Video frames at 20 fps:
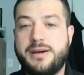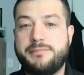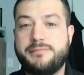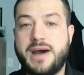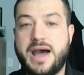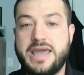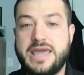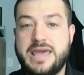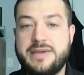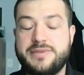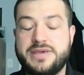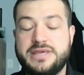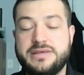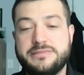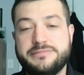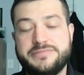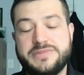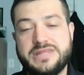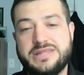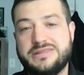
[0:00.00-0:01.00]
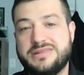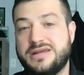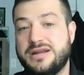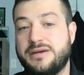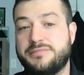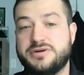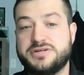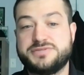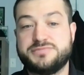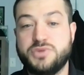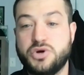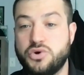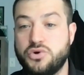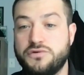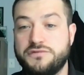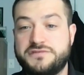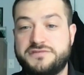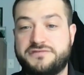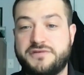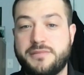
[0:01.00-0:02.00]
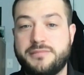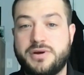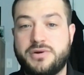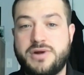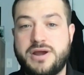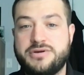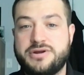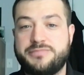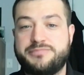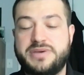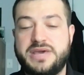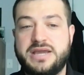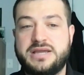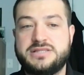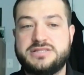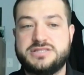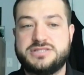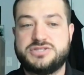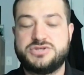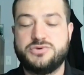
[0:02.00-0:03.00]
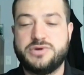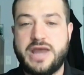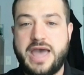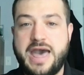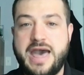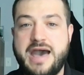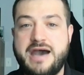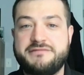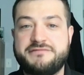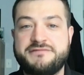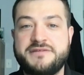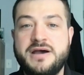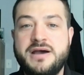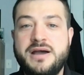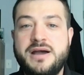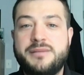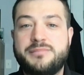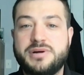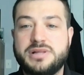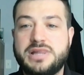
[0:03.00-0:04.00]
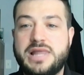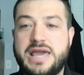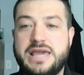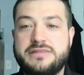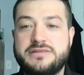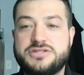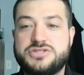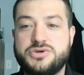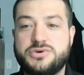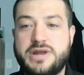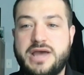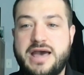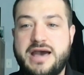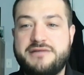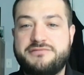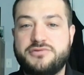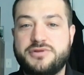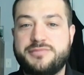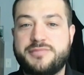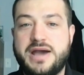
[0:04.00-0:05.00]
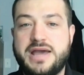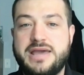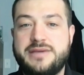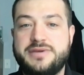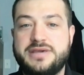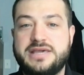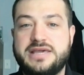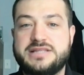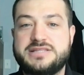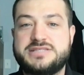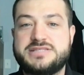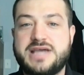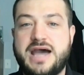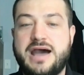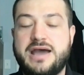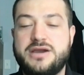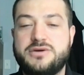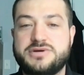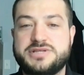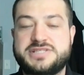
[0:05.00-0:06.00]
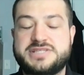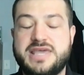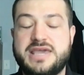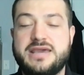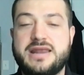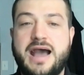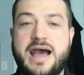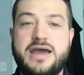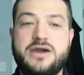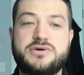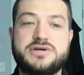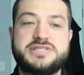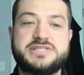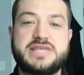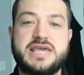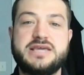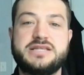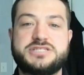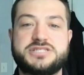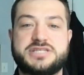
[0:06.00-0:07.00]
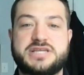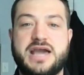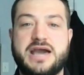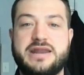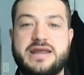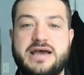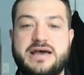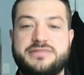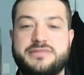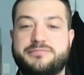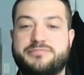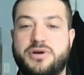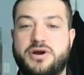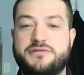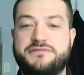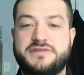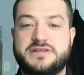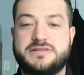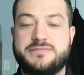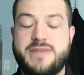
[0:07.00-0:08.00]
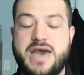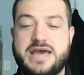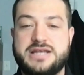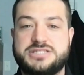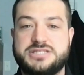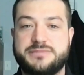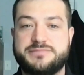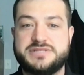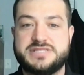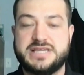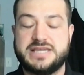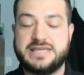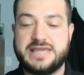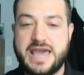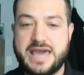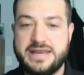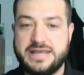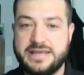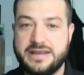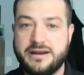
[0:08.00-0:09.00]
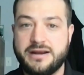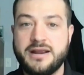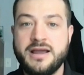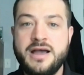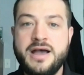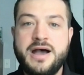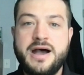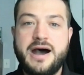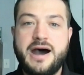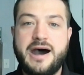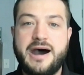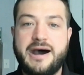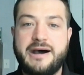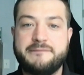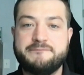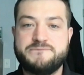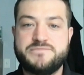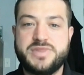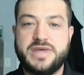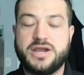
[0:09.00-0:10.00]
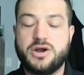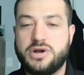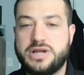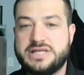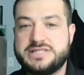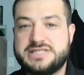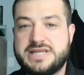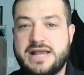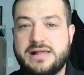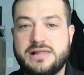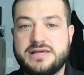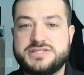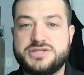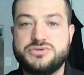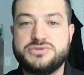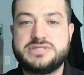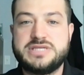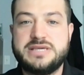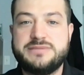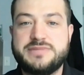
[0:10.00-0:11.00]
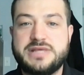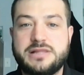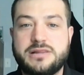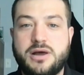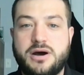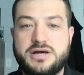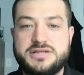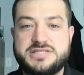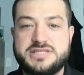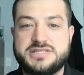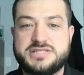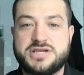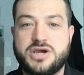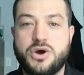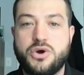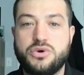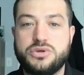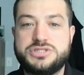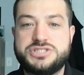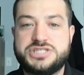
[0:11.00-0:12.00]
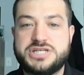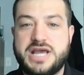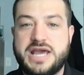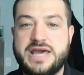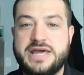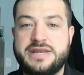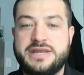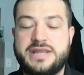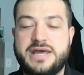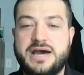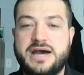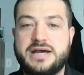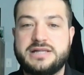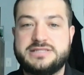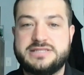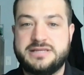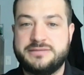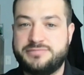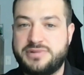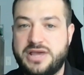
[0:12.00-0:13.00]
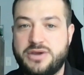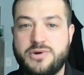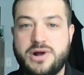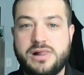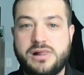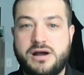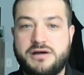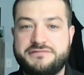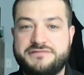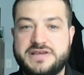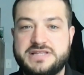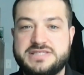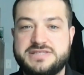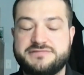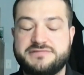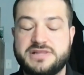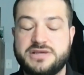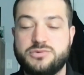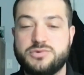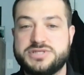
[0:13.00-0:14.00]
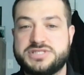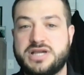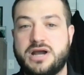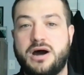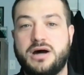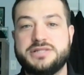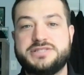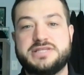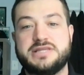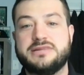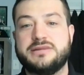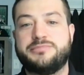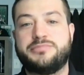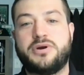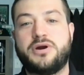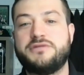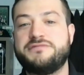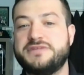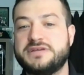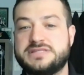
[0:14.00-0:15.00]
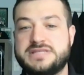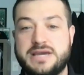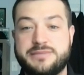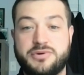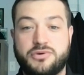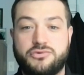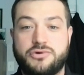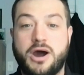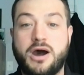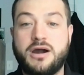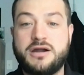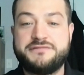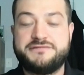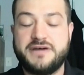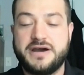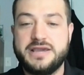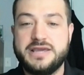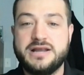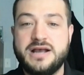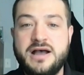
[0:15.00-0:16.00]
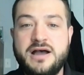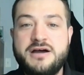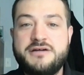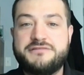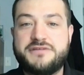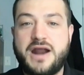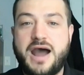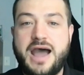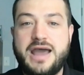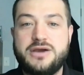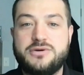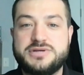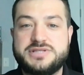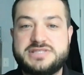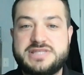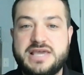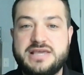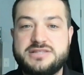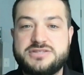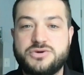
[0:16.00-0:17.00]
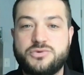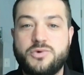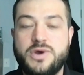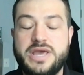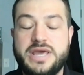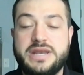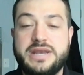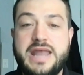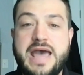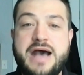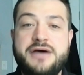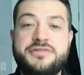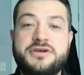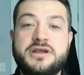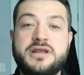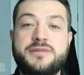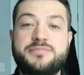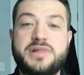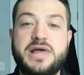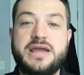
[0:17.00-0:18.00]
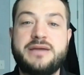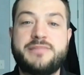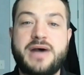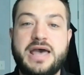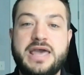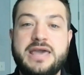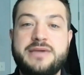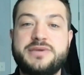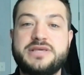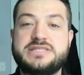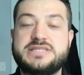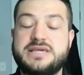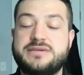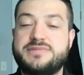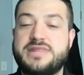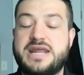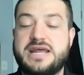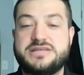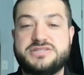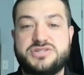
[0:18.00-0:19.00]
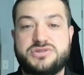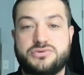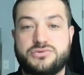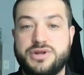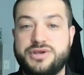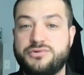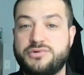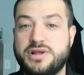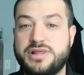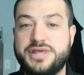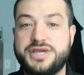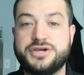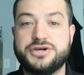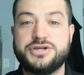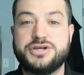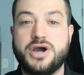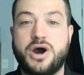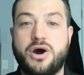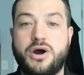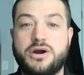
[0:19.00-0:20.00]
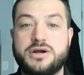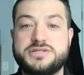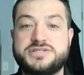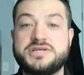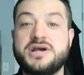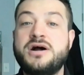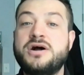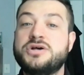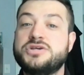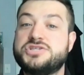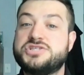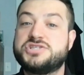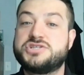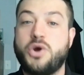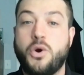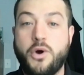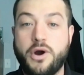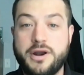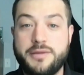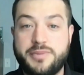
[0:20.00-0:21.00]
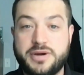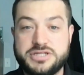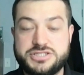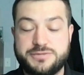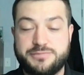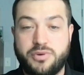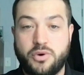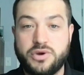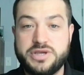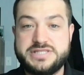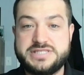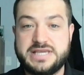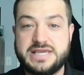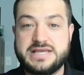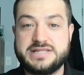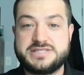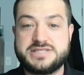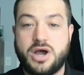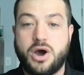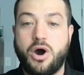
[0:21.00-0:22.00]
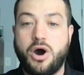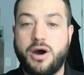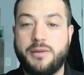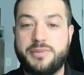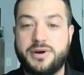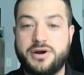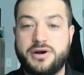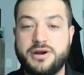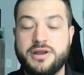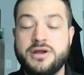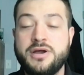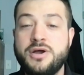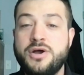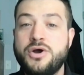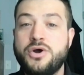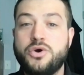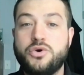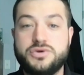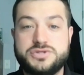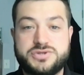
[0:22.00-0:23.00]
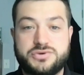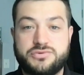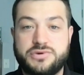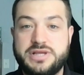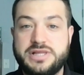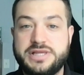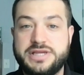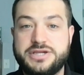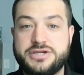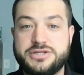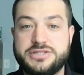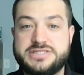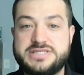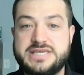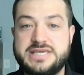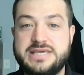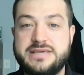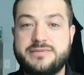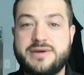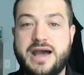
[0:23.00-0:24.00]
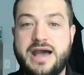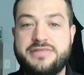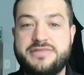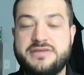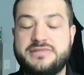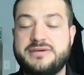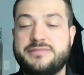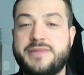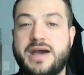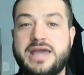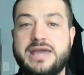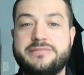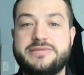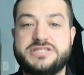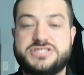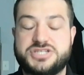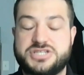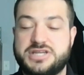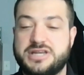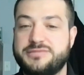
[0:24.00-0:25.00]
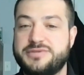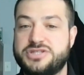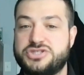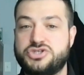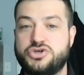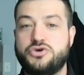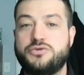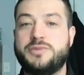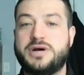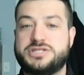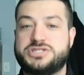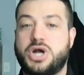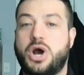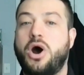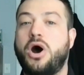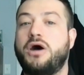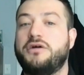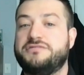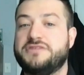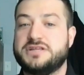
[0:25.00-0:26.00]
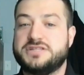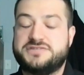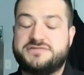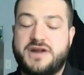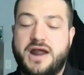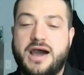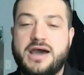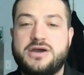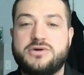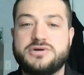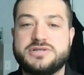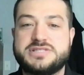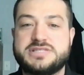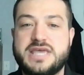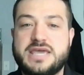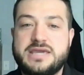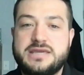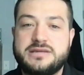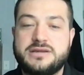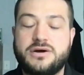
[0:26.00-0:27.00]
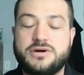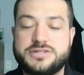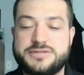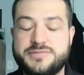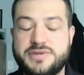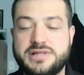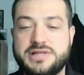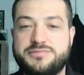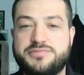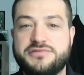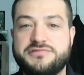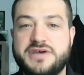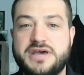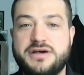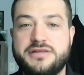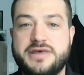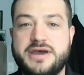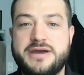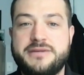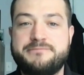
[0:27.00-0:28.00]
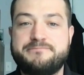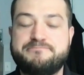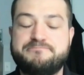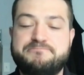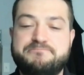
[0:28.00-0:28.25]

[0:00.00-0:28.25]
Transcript: Miami. The numbers moved from around a pick to 2.5, but laying the 2.5 with Miami against Iowa State. Iowa State just kind of had the perfect matchups to get here. They go against an LSU team that lost its coach and didn't play well offensively. Wisconsin, the perfect type of rock fight for Iowa State to win. Now they're going to play a Miami team that has three really good guards, scored a bunch of points against Auburn, who's a really good team. I think that Miami's just going to be too much offense for Iowa State and ultimately prevail there.